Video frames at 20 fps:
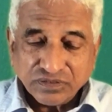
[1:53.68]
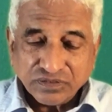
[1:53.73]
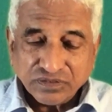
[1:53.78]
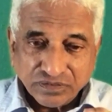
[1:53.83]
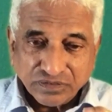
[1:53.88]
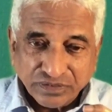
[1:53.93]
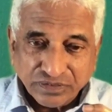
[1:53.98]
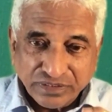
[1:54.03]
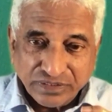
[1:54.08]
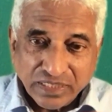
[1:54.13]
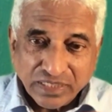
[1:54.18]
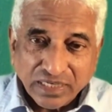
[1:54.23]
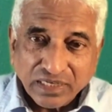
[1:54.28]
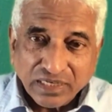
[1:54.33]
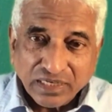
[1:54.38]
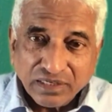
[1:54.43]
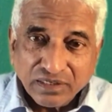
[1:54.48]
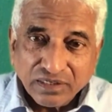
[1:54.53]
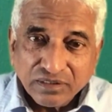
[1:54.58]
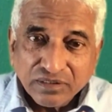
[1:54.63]
The
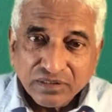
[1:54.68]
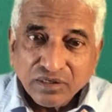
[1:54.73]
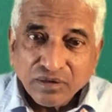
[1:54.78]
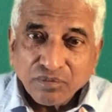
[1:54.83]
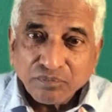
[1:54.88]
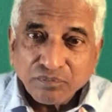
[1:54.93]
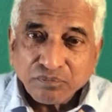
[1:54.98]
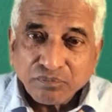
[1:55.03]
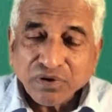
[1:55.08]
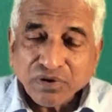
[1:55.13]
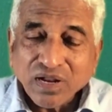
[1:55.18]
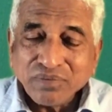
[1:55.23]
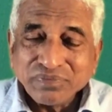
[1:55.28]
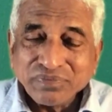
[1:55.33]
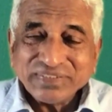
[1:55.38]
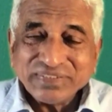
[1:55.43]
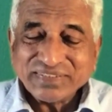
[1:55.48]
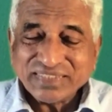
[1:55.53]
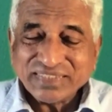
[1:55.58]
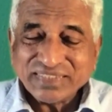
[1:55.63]

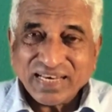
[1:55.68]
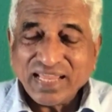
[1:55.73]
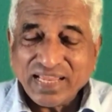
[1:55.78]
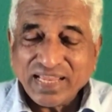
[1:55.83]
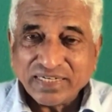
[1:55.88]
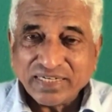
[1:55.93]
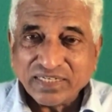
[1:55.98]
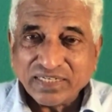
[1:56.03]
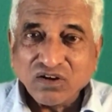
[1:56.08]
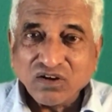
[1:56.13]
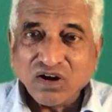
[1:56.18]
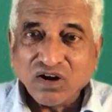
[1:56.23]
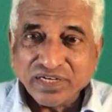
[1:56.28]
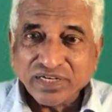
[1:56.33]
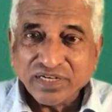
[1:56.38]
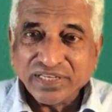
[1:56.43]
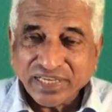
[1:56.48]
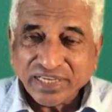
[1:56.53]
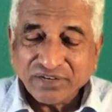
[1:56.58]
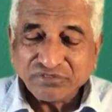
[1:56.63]
promised land
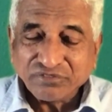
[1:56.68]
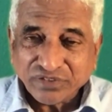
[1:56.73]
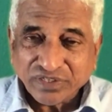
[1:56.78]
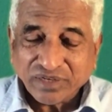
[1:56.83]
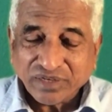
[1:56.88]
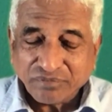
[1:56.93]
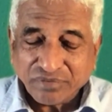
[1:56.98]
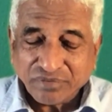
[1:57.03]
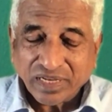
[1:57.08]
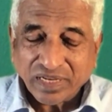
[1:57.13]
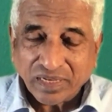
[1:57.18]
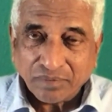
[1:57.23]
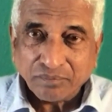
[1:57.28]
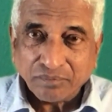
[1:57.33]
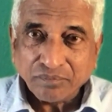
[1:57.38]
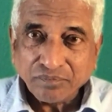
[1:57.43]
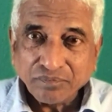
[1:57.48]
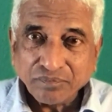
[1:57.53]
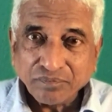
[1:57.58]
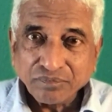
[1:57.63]
God gave to Abraham,
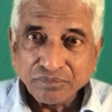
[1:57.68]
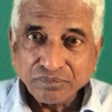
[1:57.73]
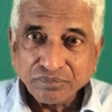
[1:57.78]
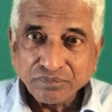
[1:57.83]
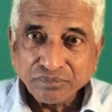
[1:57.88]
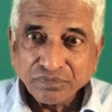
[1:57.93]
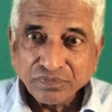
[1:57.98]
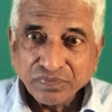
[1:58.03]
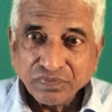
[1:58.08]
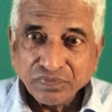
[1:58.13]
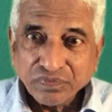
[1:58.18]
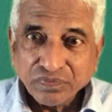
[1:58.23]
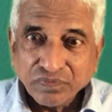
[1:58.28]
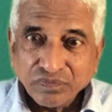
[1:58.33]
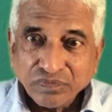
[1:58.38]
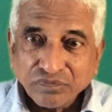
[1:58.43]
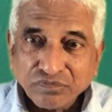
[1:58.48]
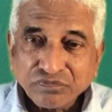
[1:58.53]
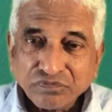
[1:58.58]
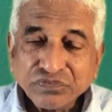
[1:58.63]

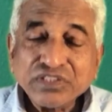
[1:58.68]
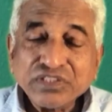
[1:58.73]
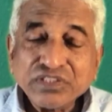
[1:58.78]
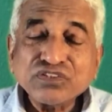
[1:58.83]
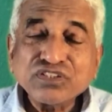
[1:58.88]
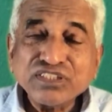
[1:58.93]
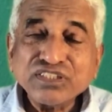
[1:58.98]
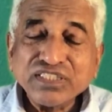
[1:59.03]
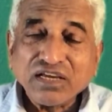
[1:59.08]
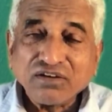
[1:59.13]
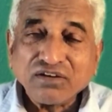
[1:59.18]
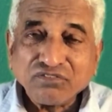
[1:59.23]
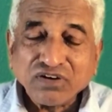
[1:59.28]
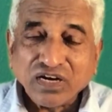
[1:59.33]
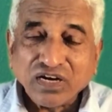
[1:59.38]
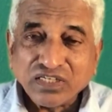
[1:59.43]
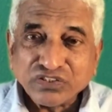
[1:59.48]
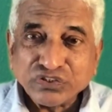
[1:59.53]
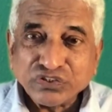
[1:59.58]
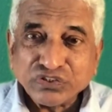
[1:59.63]
the city of
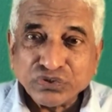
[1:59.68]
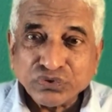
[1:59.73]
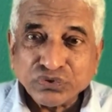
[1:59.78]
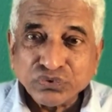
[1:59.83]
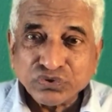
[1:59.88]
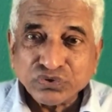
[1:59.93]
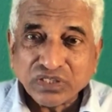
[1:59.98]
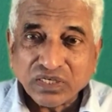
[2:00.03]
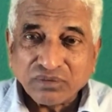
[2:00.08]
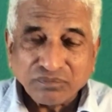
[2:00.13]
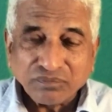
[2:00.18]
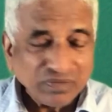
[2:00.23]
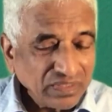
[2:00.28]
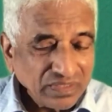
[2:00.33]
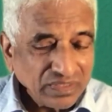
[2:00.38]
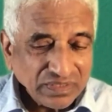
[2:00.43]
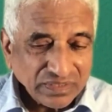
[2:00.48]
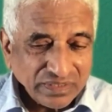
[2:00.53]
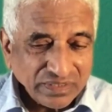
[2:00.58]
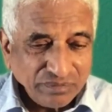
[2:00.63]
God, Jerusalem.
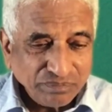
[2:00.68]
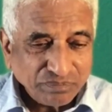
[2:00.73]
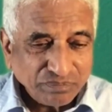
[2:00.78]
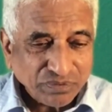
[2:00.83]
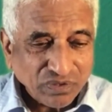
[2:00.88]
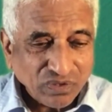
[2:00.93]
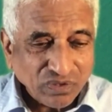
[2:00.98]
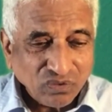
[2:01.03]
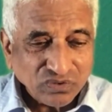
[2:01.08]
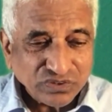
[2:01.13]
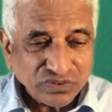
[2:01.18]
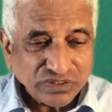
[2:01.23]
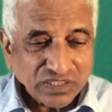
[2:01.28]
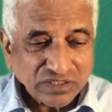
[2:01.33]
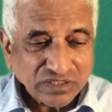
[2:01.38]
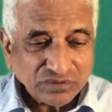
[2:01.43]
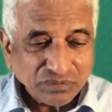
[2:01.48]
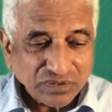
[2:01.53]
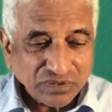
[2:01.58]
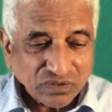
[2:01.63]
He pronounced
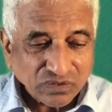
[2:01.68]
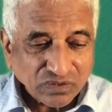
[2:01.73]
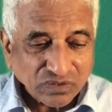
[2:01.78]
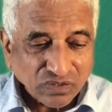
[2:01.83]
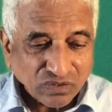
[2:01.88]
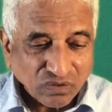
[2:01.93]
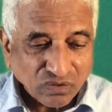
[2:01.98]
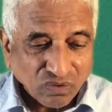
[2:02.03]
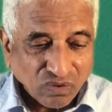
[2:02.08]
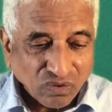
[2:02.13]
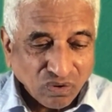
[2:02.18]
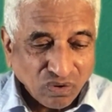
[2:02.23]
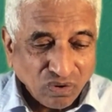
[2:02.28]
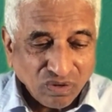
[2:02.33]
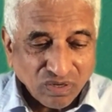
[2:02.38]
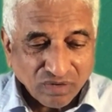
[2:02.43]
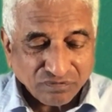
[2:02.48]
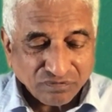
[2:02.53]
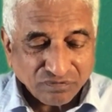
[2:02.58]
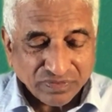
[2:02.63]
judgment on
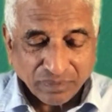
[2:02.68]
all of